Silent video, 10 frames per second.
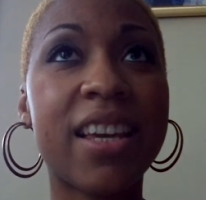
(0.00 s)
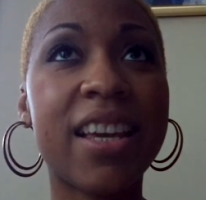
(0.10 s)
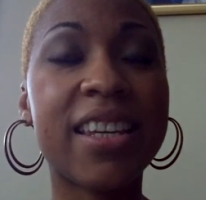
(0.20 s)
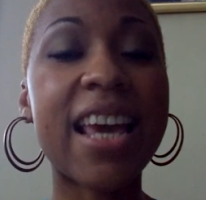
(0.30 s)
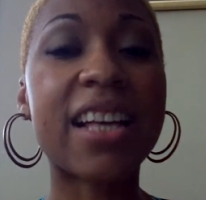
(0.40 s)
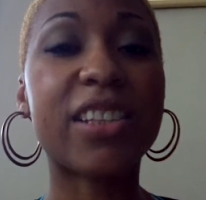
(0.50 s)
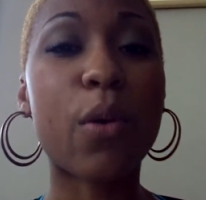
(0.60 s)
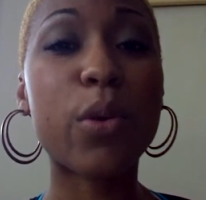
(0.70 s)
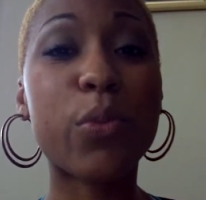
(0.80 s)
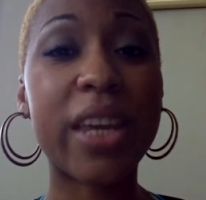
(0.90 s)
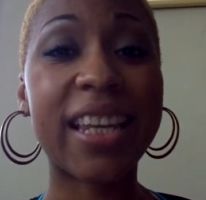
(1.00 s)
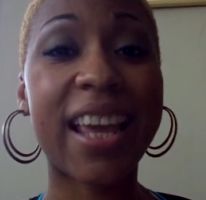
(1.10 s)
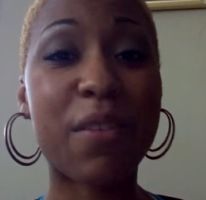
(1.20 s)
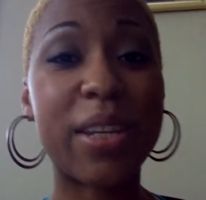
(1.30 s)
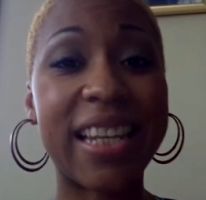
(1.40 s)
yeah. So we went
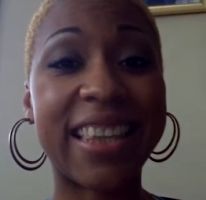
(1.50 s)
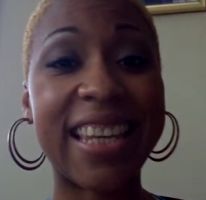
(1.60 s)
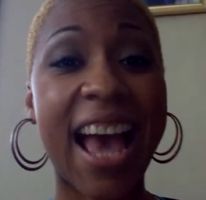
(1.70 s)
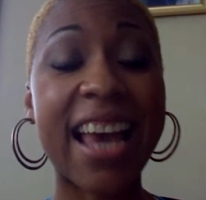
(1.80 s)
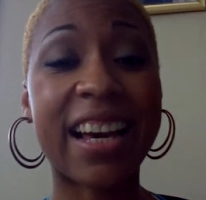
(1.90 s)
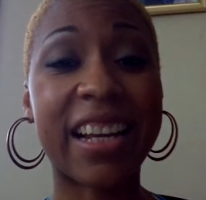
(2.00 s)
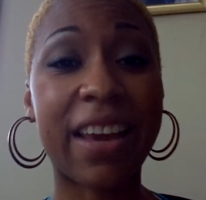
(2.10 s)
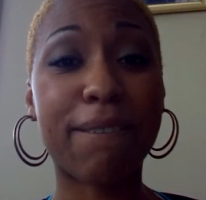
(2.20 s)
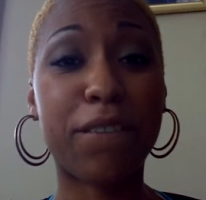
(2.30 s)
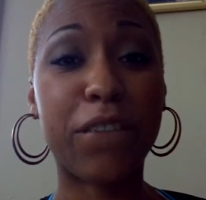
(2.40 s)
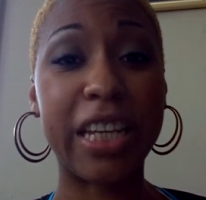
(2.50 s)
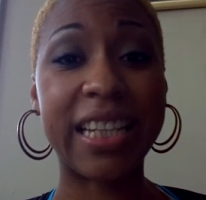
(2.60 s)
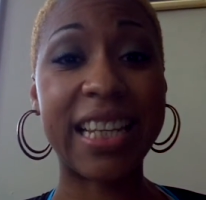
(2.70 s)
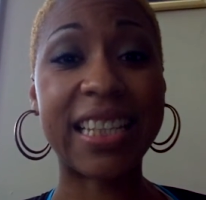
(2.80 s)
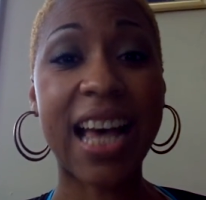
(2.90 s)
and we did the ionic foot
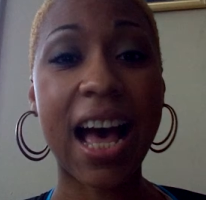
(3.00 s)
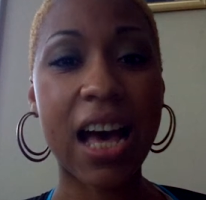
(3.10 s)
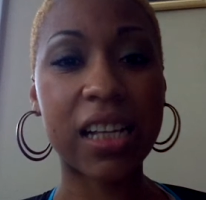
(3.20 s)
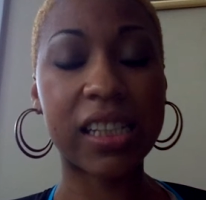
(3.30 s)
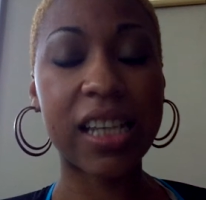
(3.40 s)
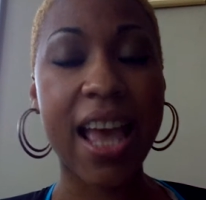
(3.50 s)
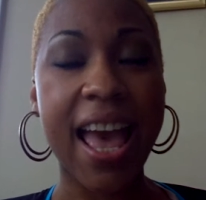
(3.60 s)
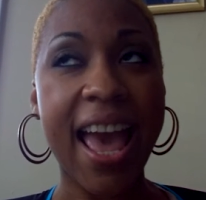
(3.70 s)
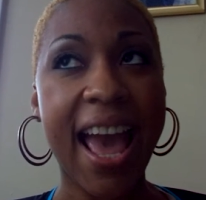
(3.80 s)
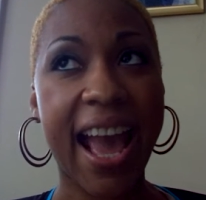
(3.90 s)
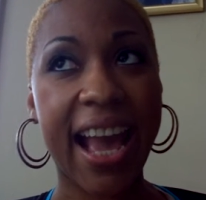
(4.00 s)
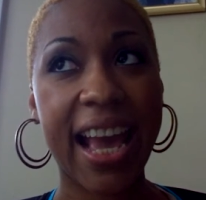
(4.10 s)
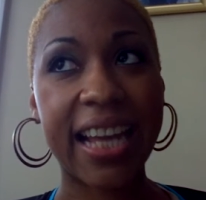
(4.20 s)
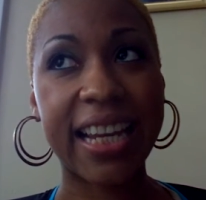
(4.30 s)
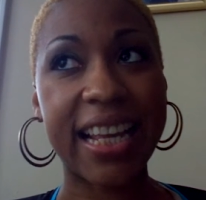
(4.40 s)
detox,
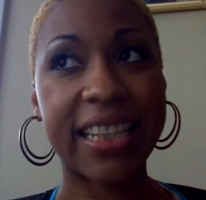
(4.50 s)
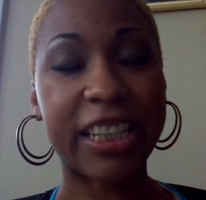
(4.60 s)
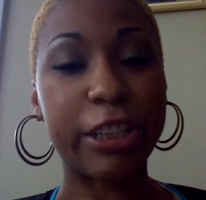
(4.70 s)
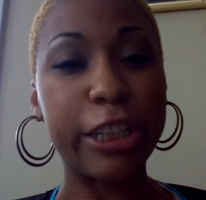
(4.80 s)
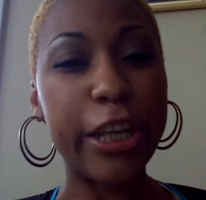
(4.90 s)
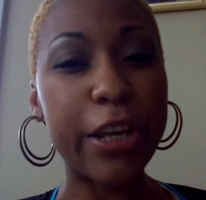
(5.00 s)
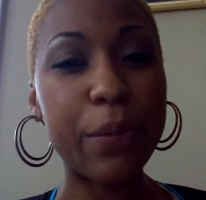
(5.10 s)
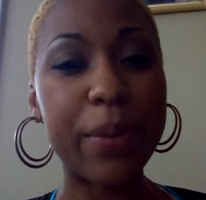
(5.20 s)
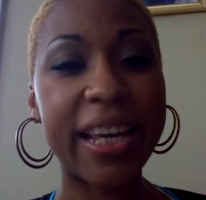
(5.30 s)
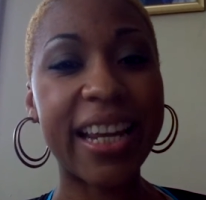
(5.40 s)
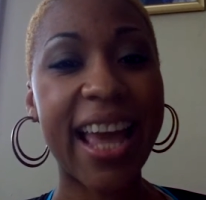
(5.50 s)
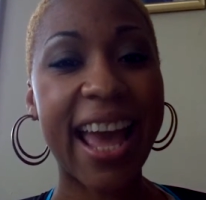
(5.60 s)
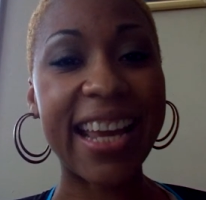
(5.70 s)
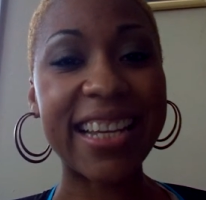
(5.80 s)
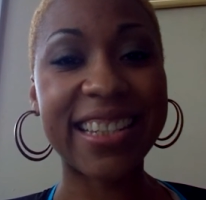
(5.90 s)
and it's a little bitty
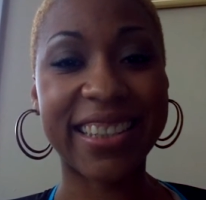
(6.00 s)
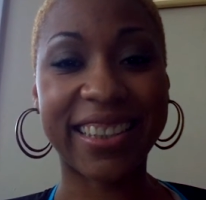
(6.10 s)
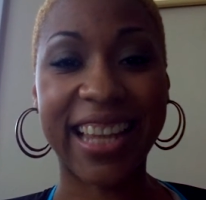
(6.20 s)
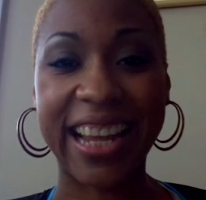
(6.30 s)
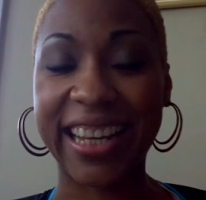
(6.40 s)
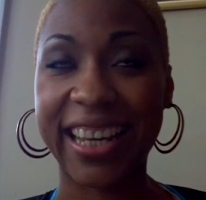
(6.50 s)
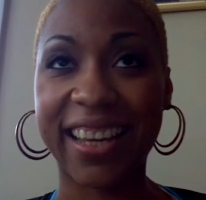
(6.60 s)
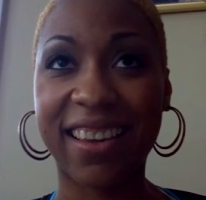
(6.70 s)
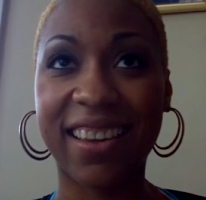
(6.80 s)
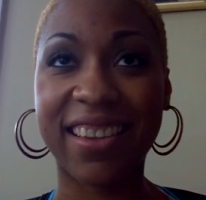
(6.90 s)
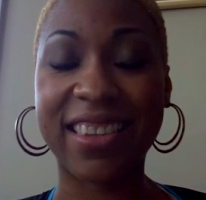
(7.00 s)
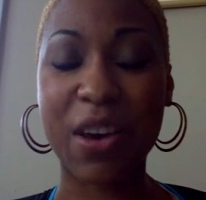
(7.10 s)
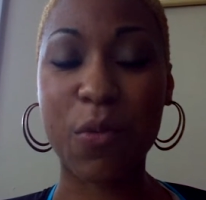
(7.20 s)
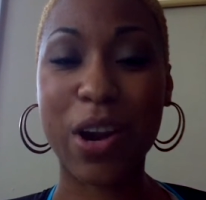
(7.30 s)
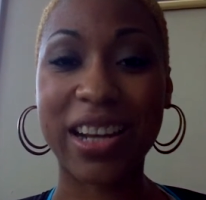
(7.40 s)
Asian lady
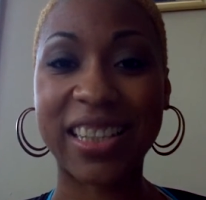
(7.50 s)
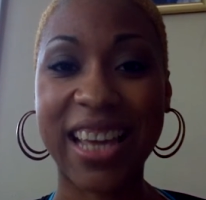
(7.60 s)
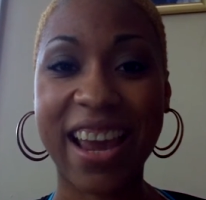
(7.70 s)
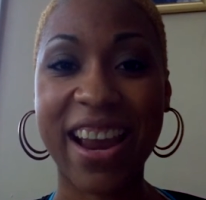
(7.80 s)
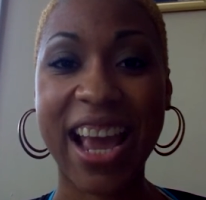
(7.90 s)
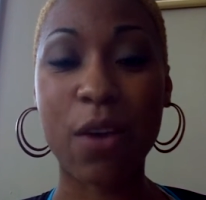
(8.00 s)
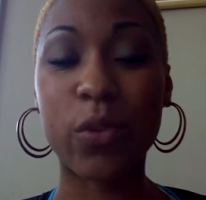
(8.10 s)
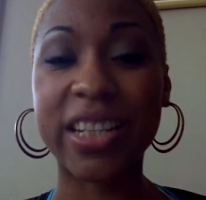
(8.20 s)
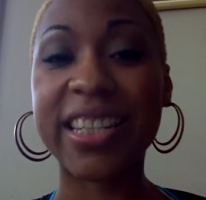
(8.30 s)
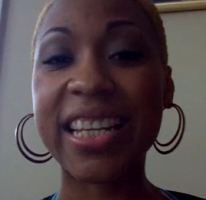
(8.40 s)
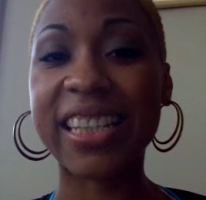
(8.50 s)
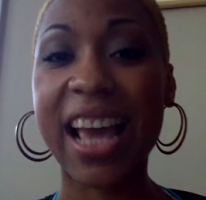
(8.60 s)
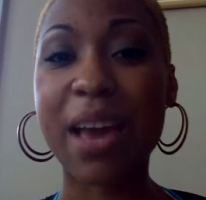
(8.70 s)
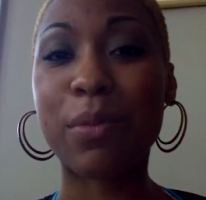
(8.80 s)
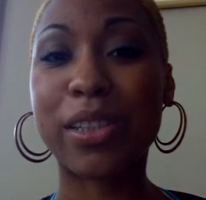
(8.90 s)
that works there. And what she's
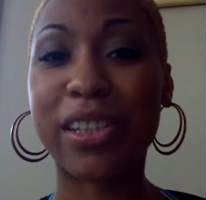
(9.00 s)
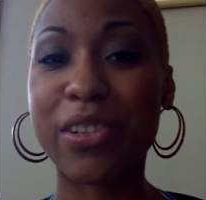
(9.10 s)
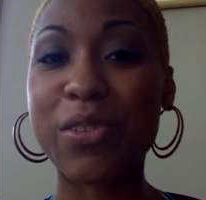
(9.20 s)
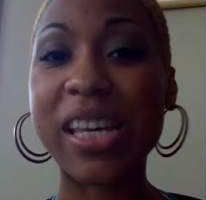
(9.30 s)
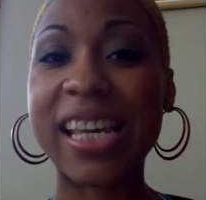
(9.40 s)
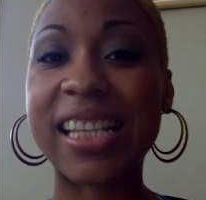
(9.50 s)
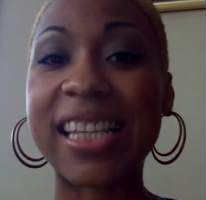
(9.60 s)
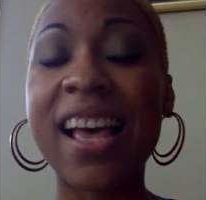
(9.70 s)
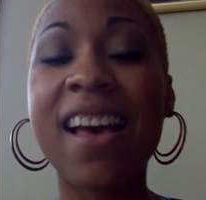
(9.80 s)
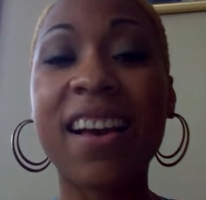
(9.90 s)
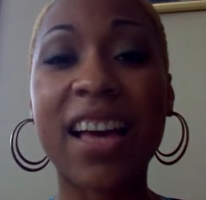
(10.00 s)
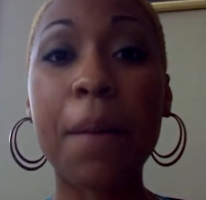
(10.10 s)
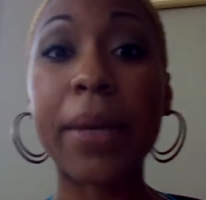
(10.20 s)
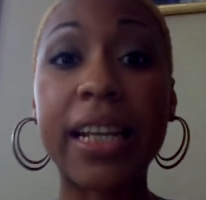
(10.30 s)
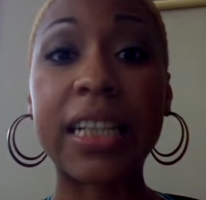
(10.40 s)
able to do is
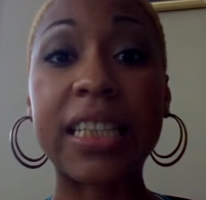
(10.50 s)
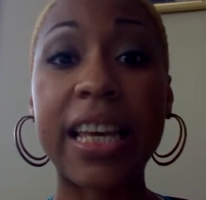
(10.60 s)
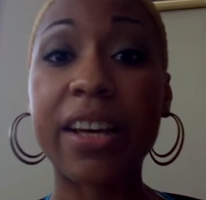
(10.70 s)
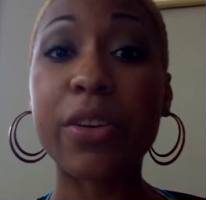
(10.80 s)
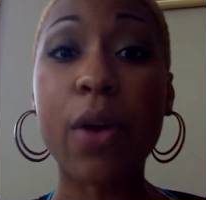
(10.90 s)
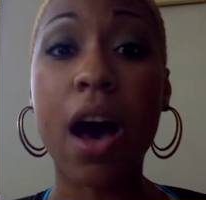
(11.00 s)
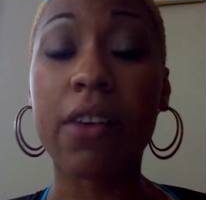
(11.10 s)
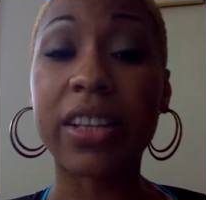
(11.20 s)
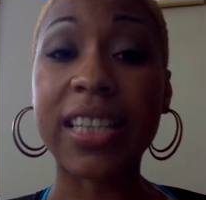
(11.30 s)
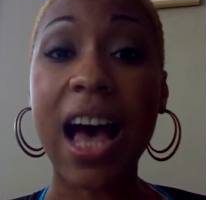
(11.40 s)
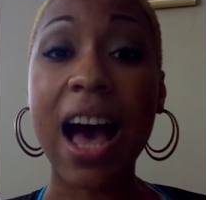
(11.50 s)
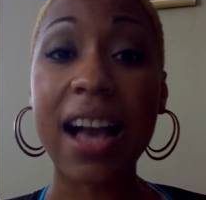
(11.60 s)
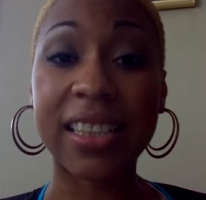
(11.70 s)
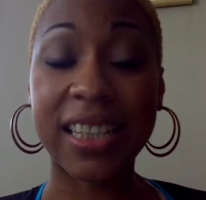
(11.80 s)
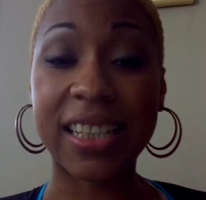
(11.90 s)
come in and tell you all the
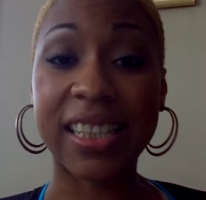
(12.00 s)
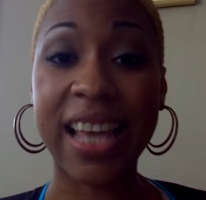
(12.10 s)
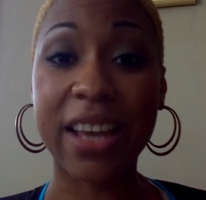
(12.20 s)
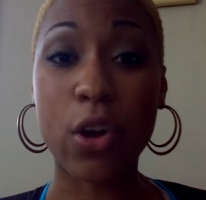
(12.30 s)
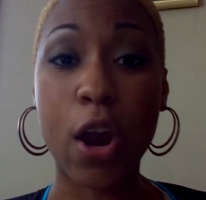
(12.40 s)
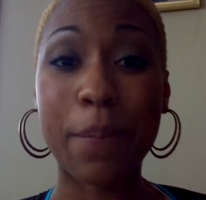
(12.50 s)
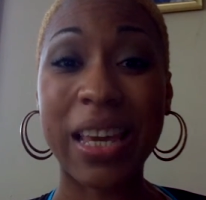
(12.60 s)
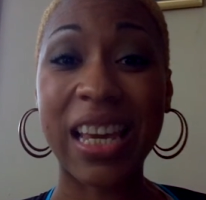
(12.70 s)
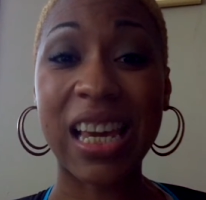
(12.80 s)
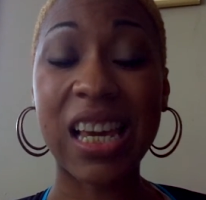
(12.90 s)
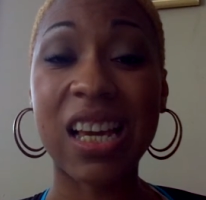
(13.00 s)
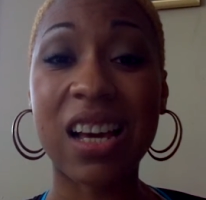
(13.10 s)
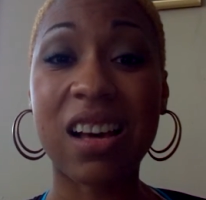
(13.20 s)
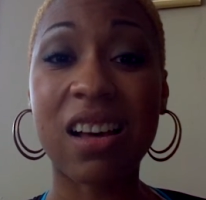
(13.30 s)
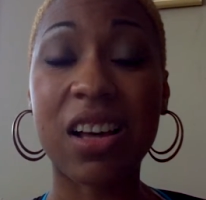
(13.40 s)
toxins that are being
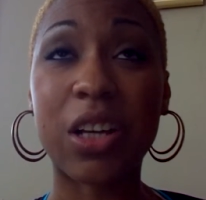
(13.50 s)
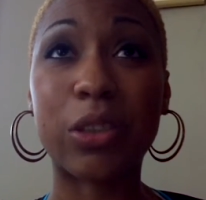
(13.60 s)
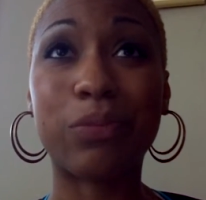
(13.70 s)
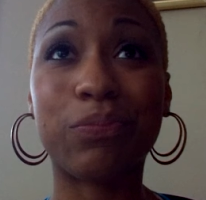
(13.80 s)
uh,